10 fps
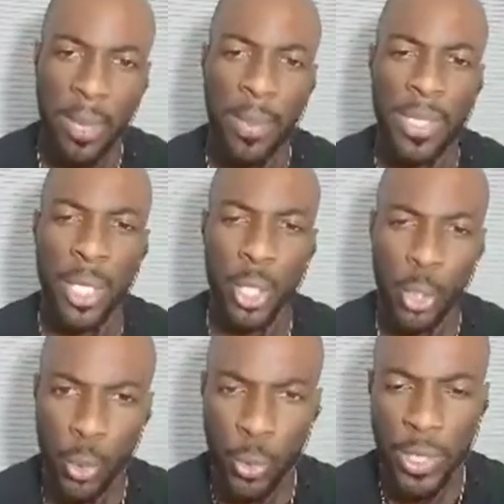But to
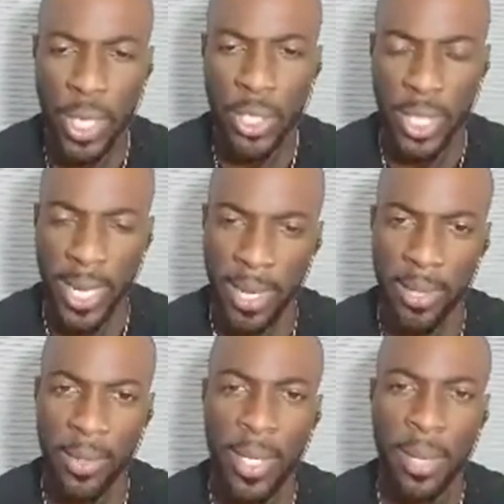lose their
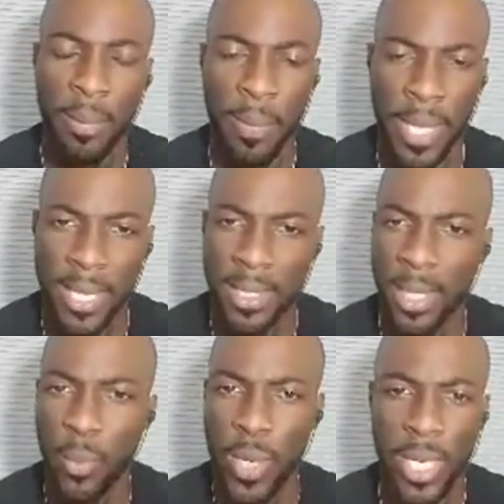child means
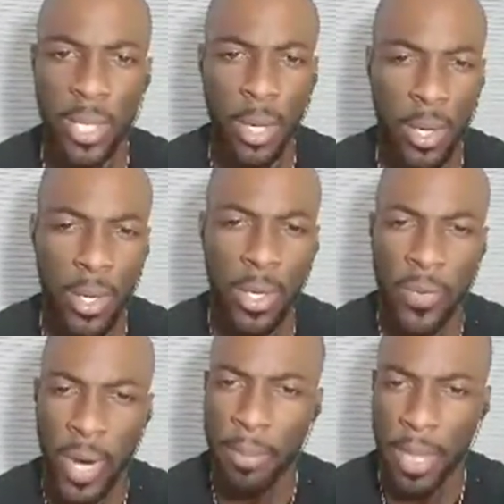that we need all of
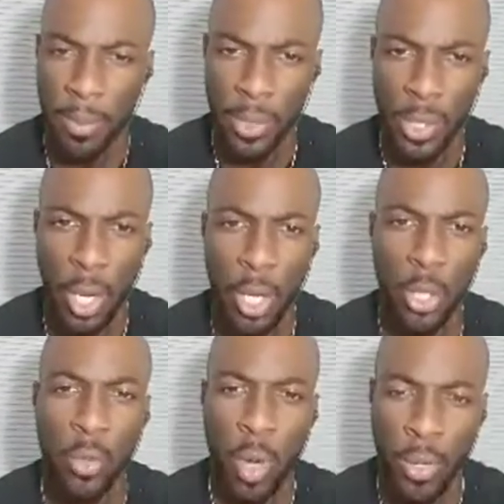our members all
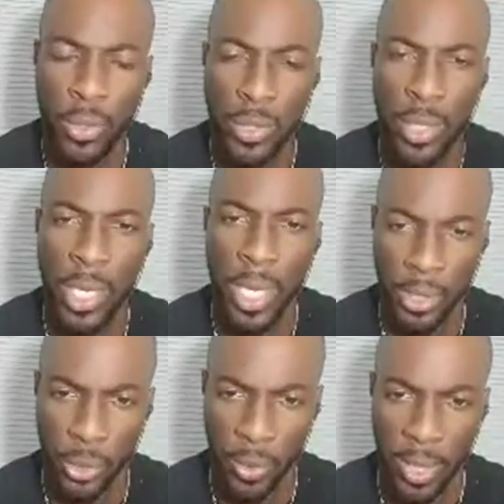across the
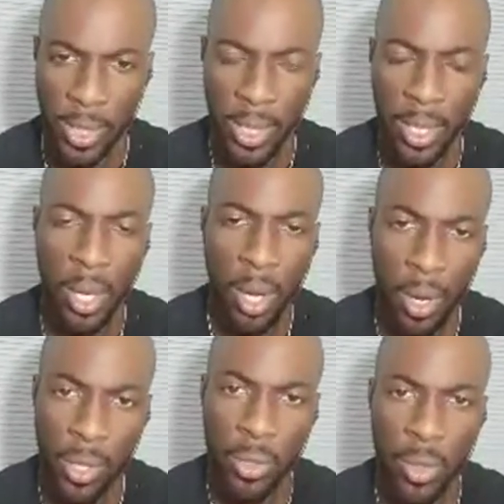country,
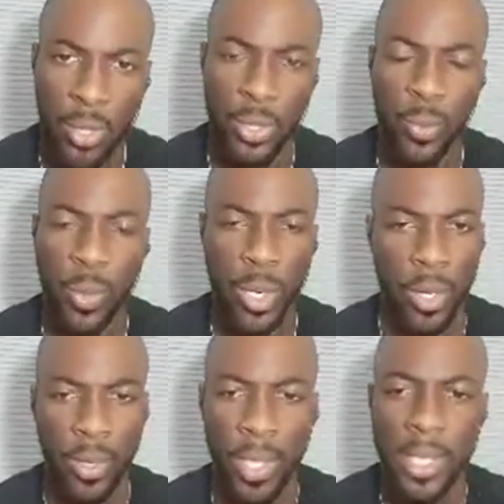all across the
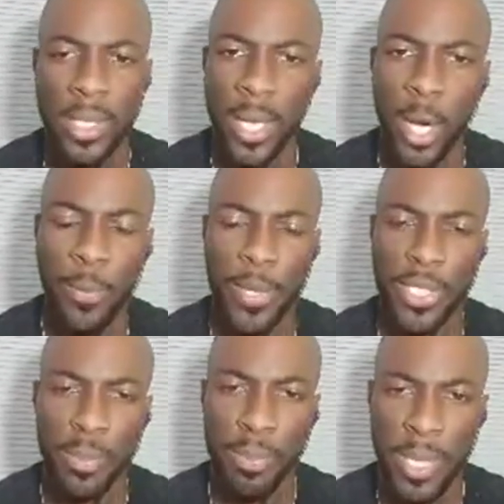world, to help us
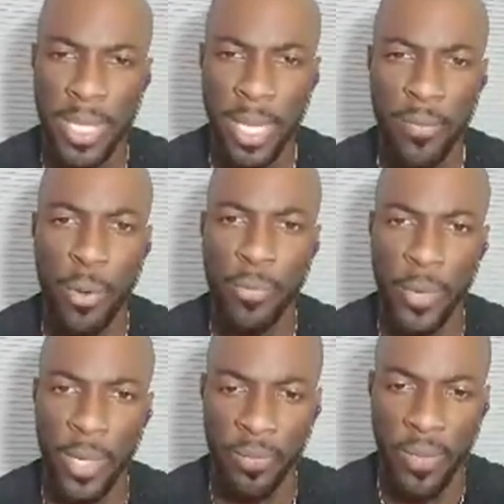to be there for a
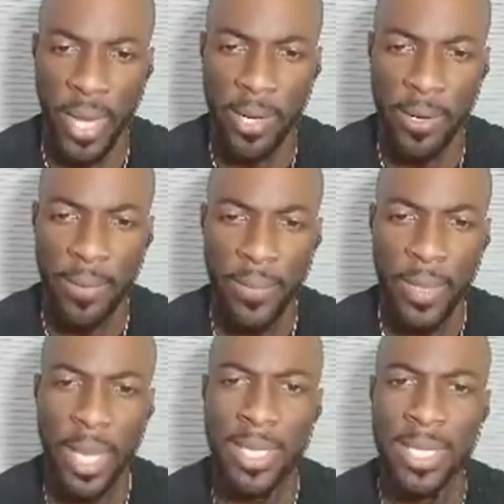freedom fighter
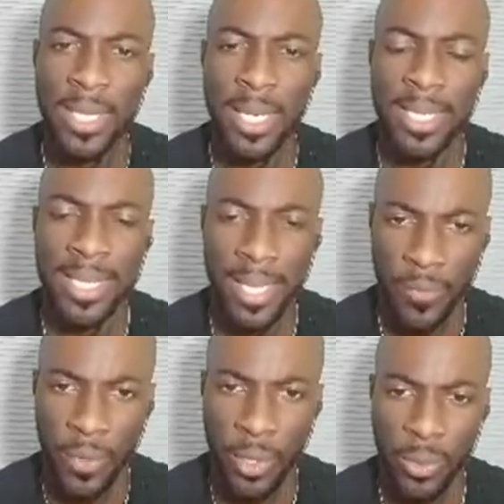that is in
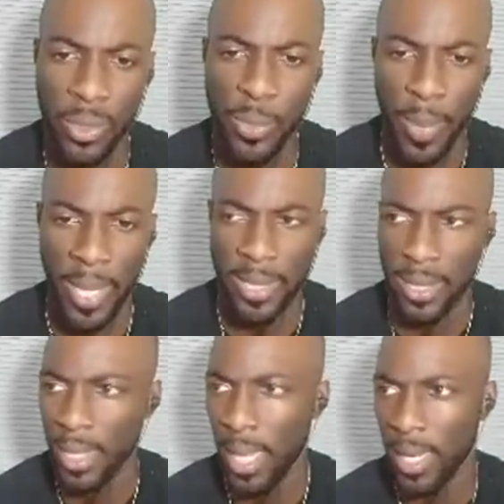difficult
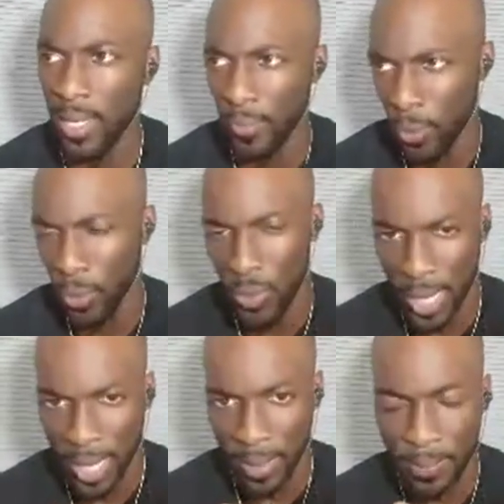spaces at a difficult
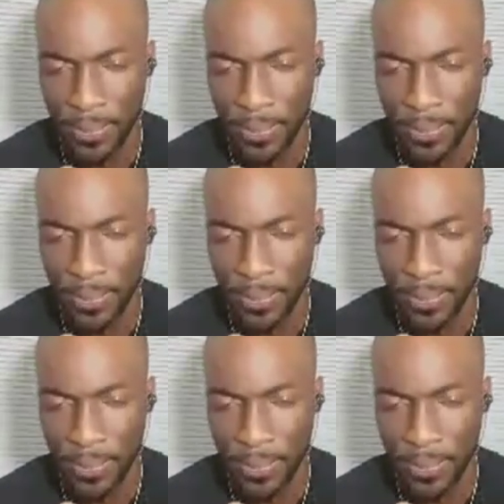time.